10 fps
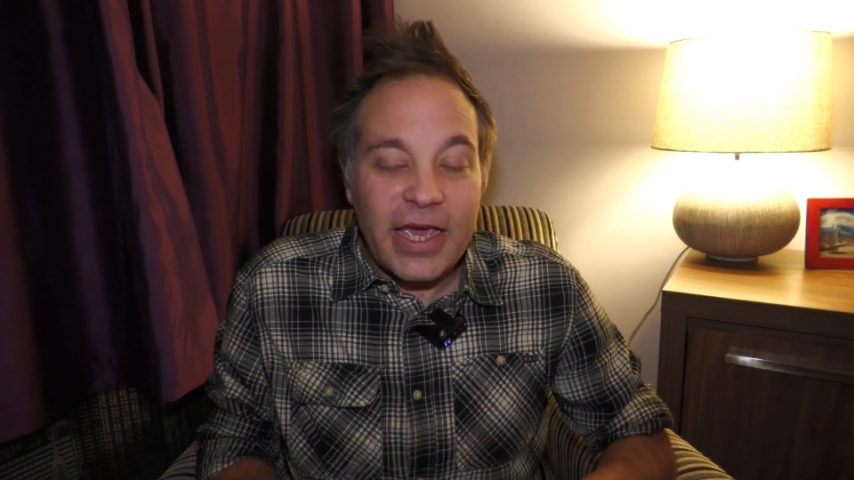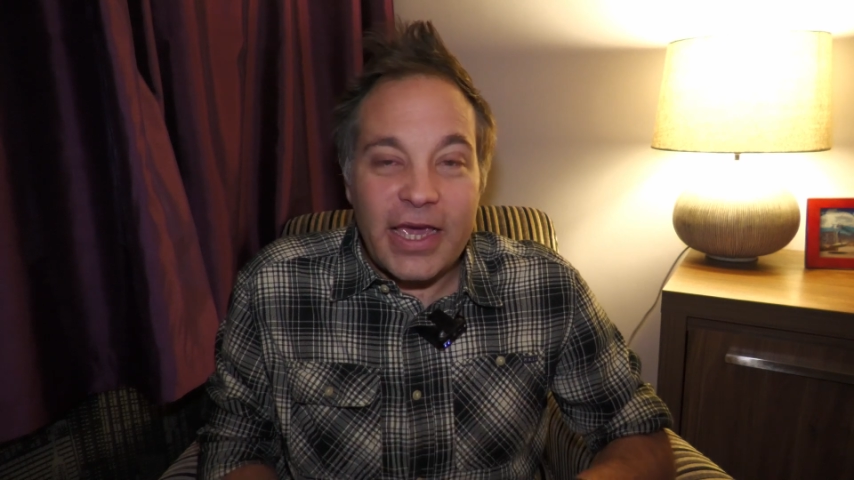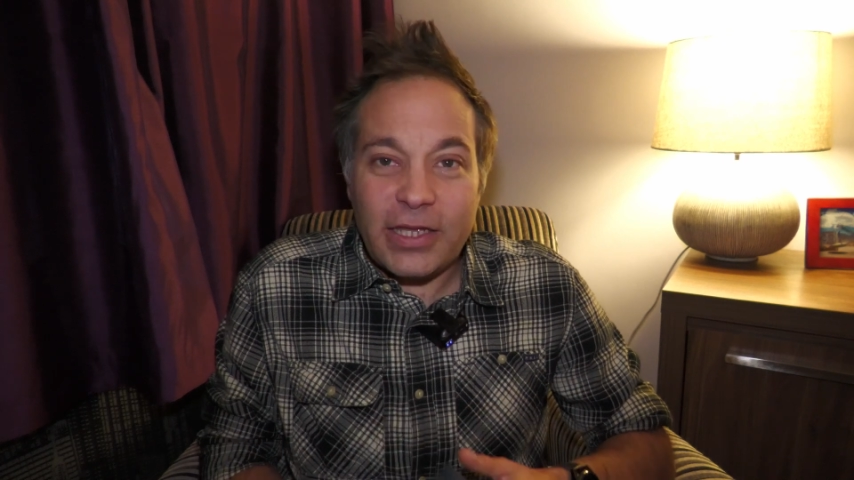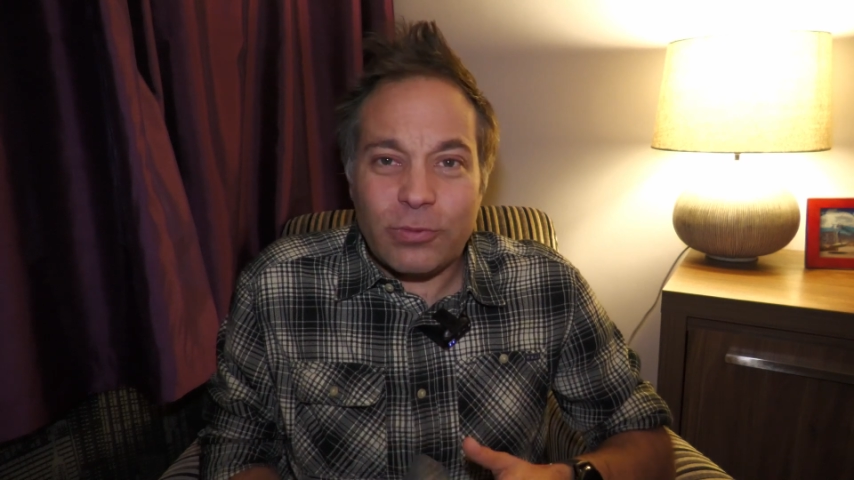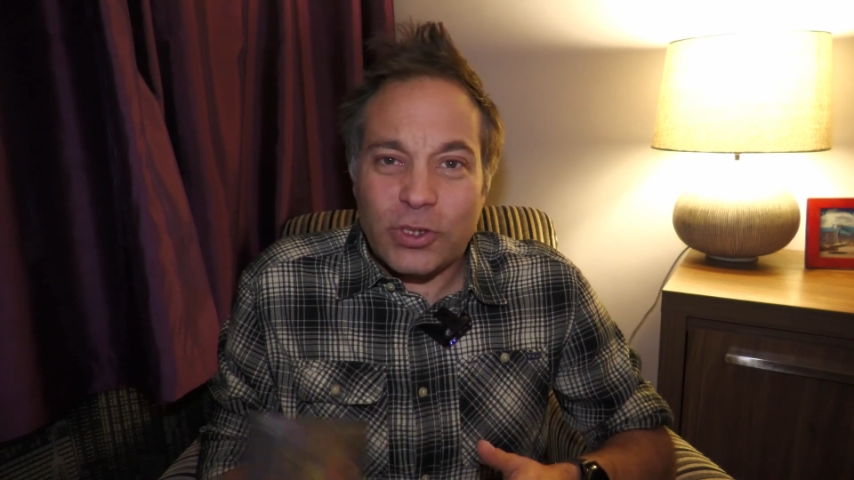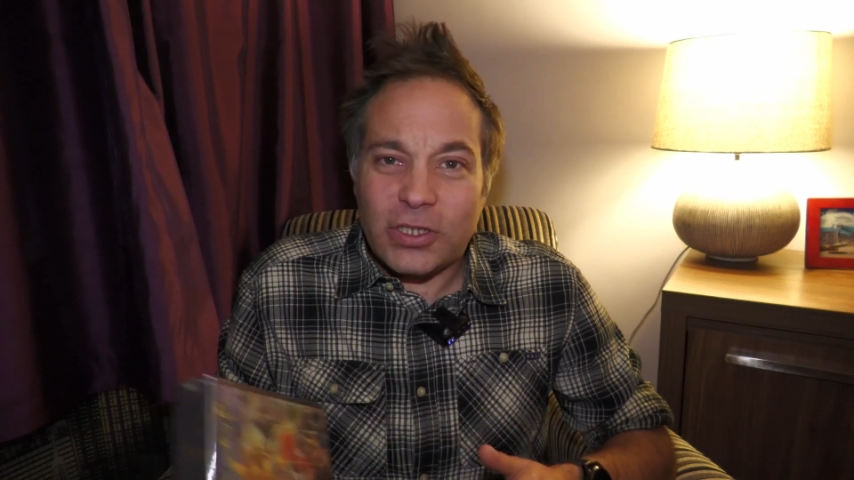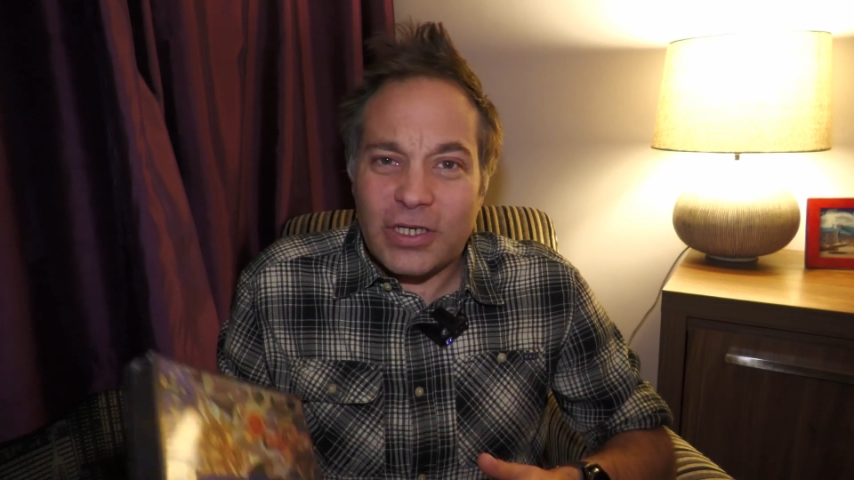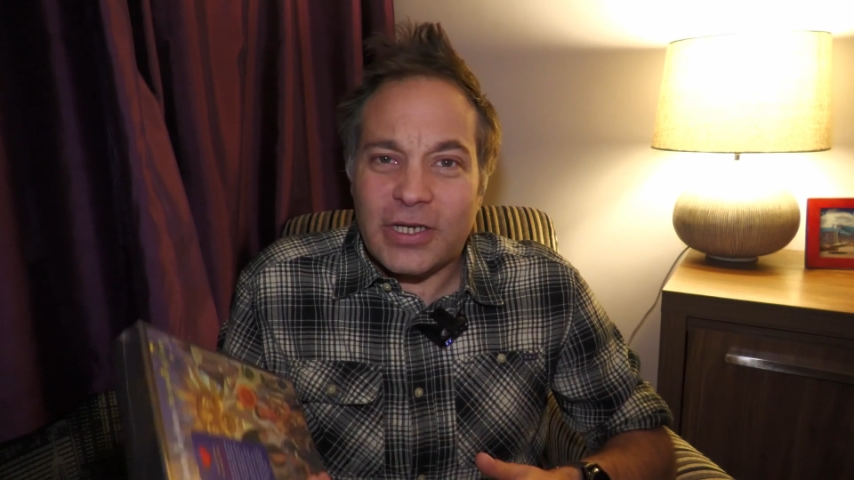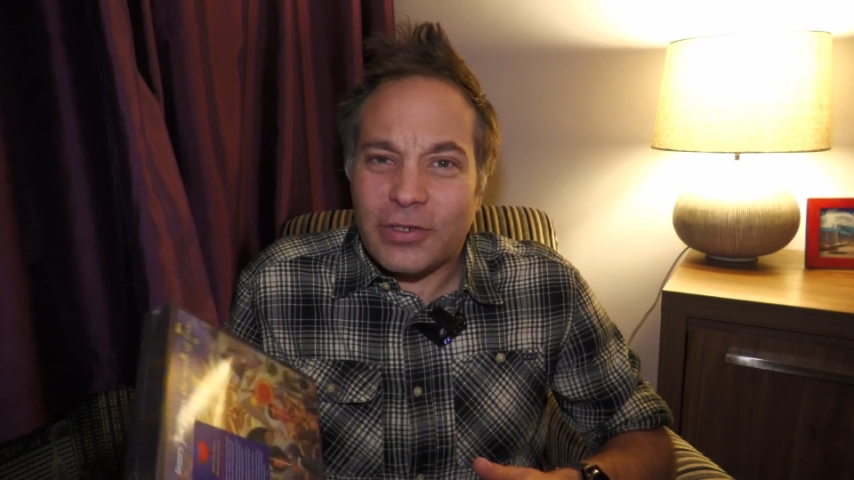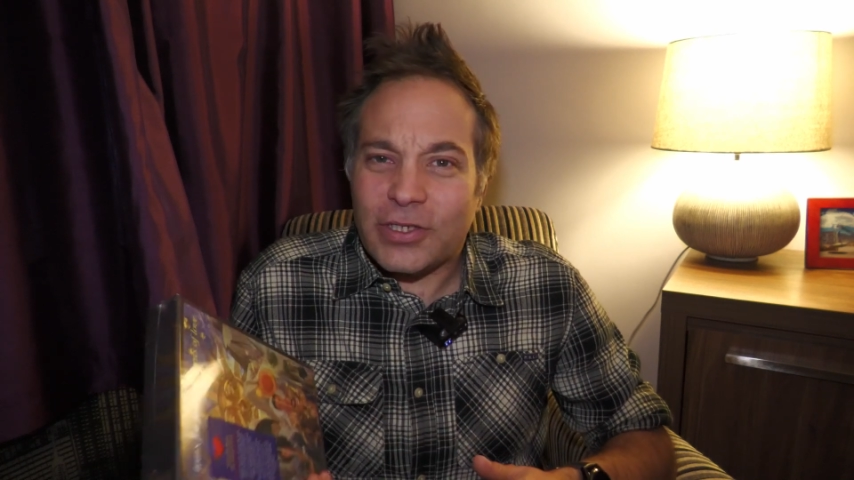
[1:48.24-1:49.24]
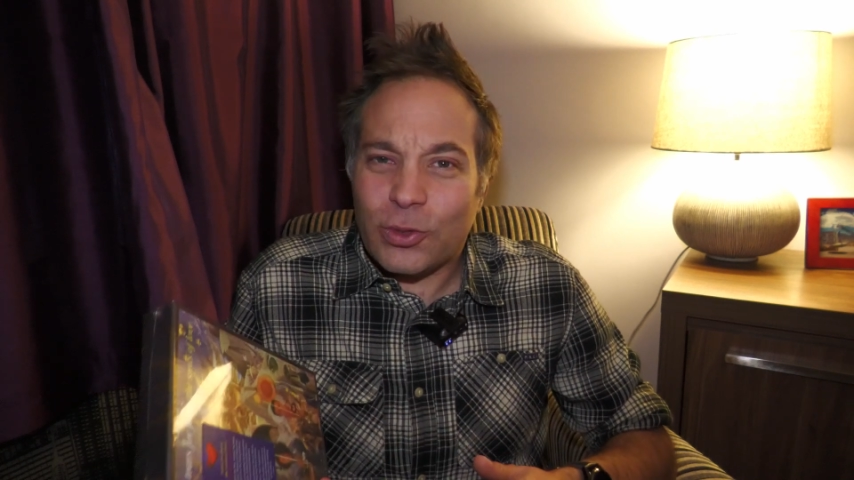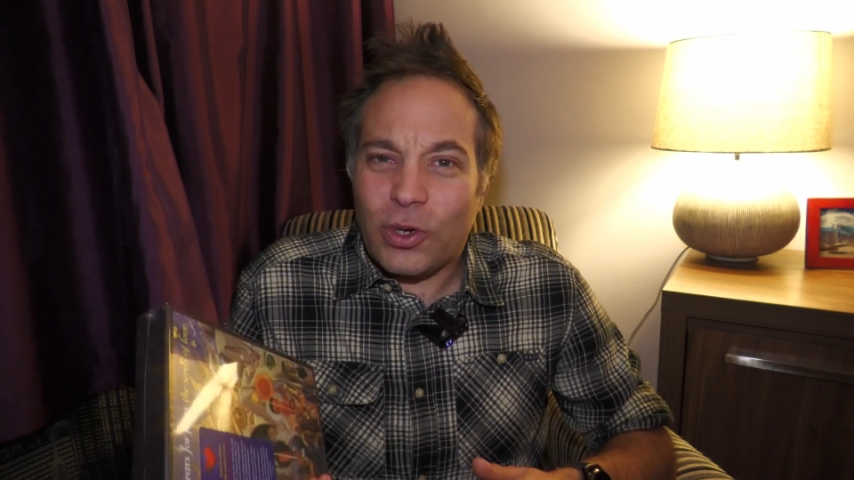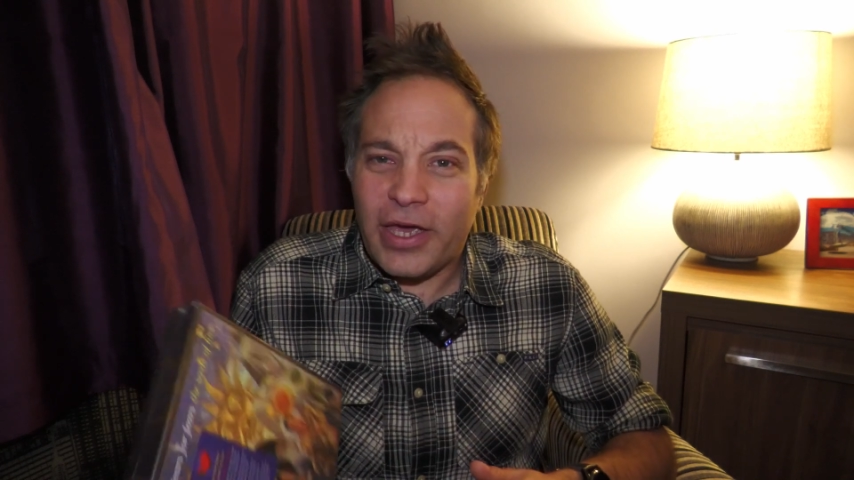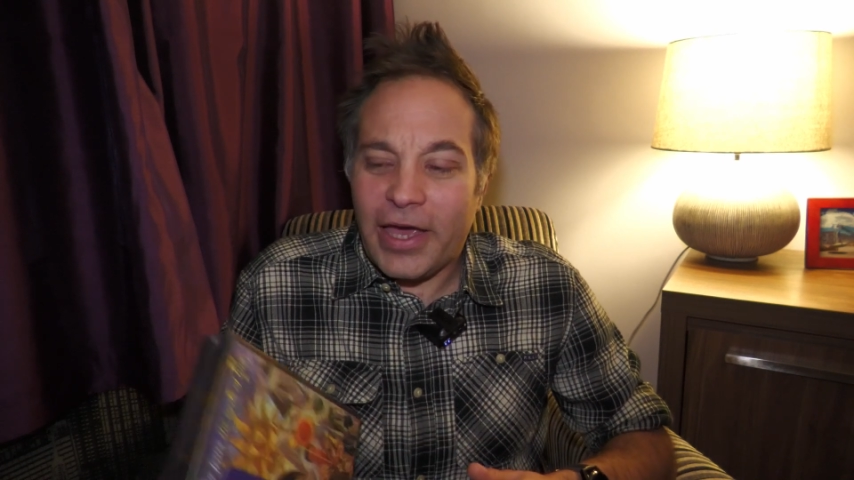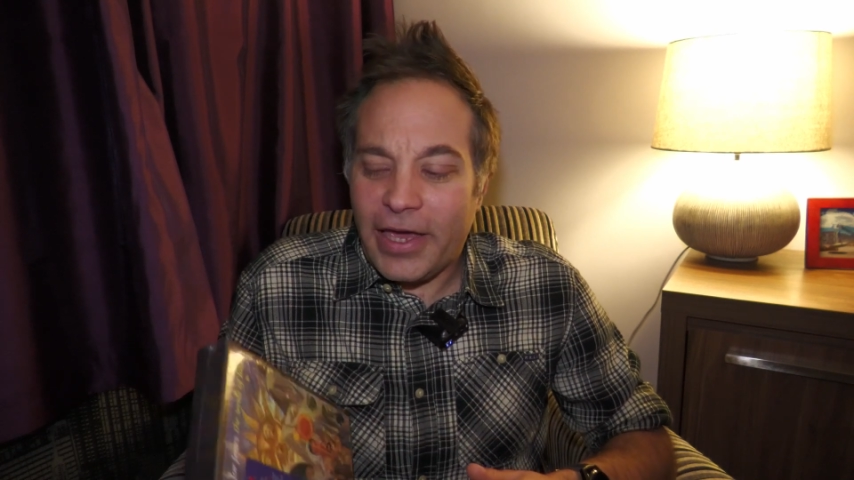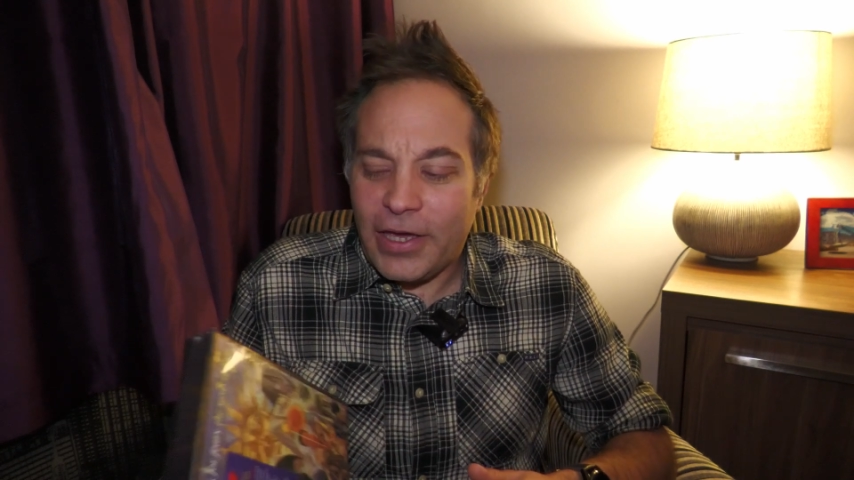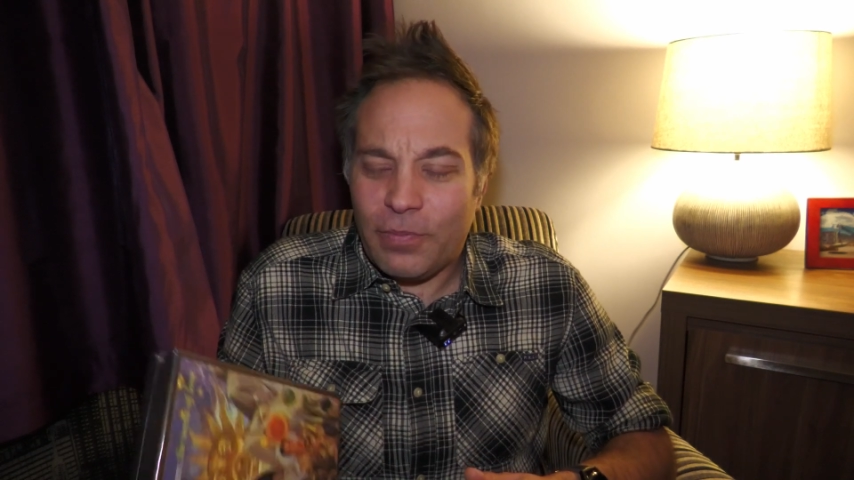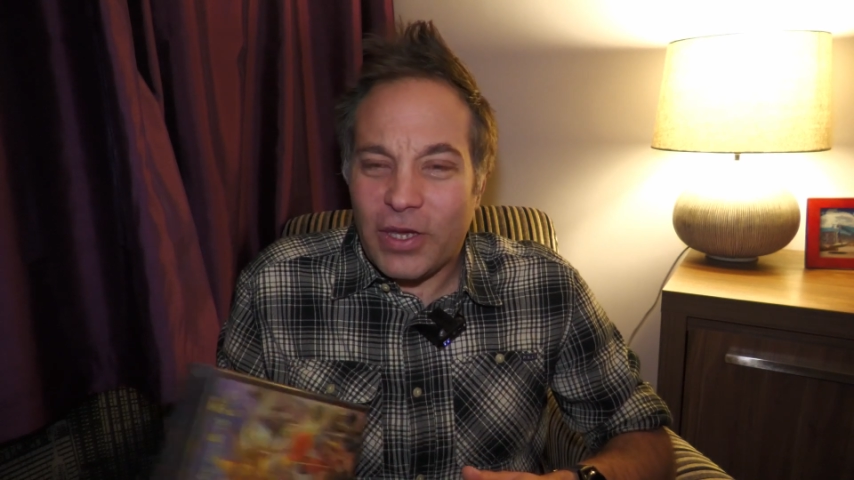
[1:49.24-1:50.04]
it was, it's quite a